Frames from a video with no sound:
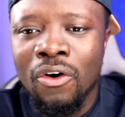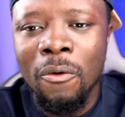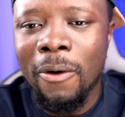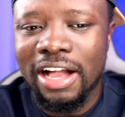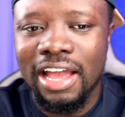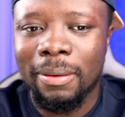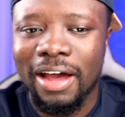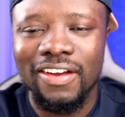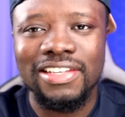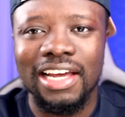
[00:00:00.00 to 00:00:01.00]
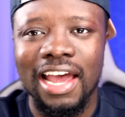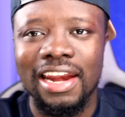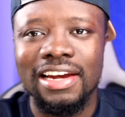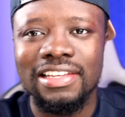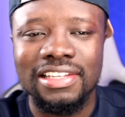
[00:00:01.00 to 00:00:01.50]
Oh, okay, because there's a
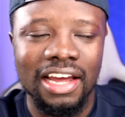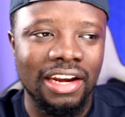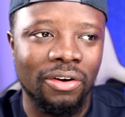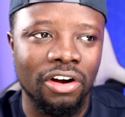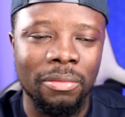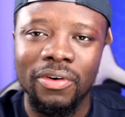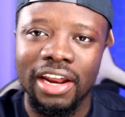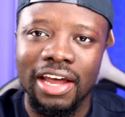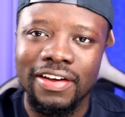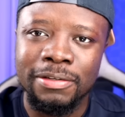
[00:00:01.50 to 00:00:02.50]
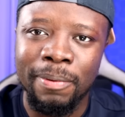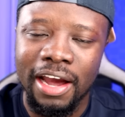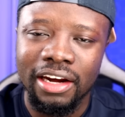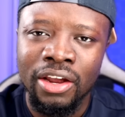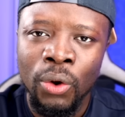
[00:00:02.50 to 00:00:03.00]
Ghana and Iska, the economy right now is
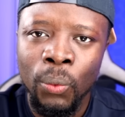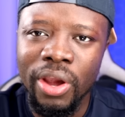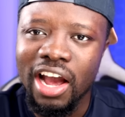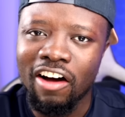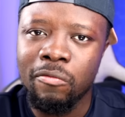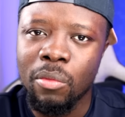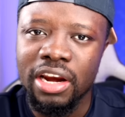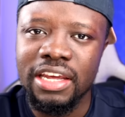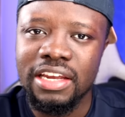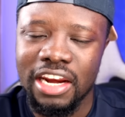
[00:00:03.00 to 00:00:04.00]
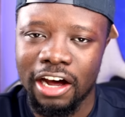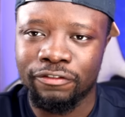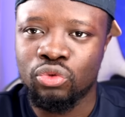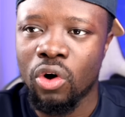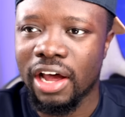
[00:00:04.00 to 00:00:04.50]
bad. We have money
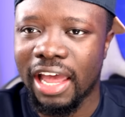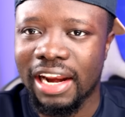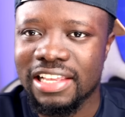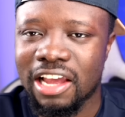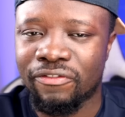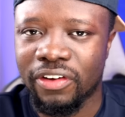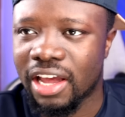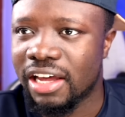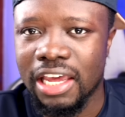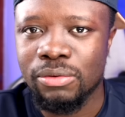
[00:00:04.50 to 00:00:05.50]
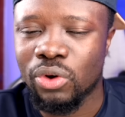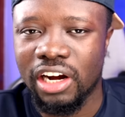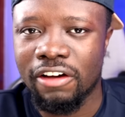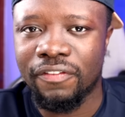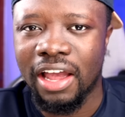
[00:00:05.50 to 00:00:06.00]
enough to organize African Games,
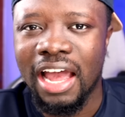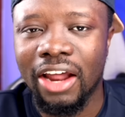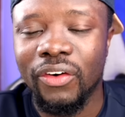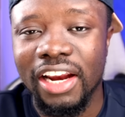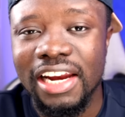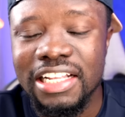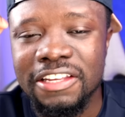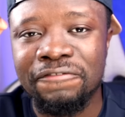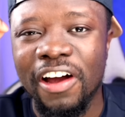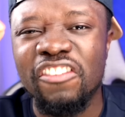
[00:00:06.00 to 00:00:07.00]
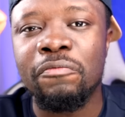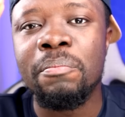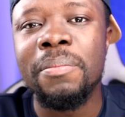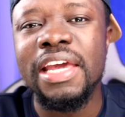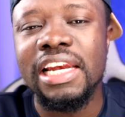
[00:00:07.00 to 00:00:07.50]
whatever. $195
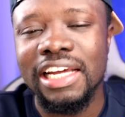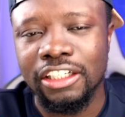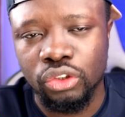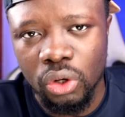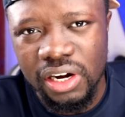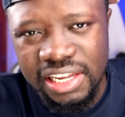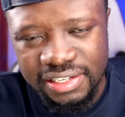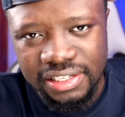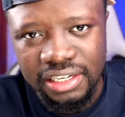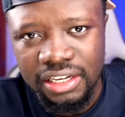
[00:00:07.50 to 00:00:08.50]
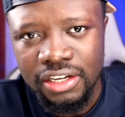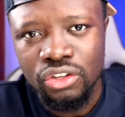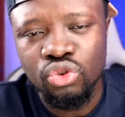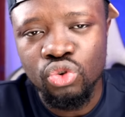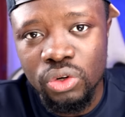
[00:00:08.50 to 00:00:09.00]
million
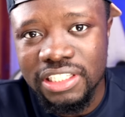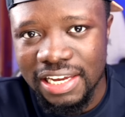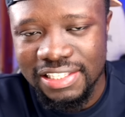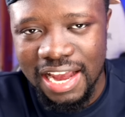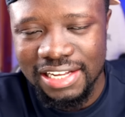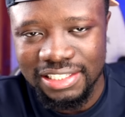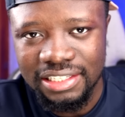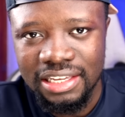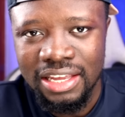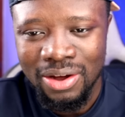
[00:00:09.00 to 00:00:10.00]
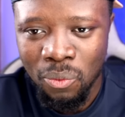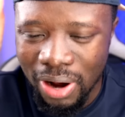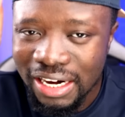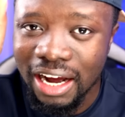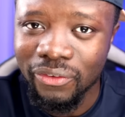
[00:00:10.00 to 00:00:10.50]
to do just that.
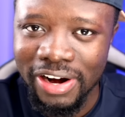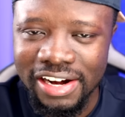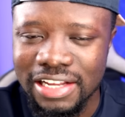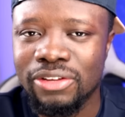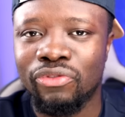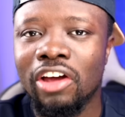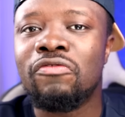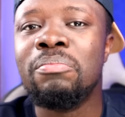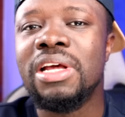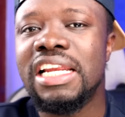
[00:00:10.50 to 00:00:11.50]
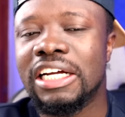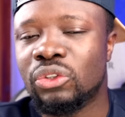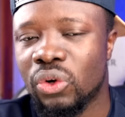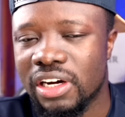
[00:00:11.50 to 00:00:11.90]
$195 million.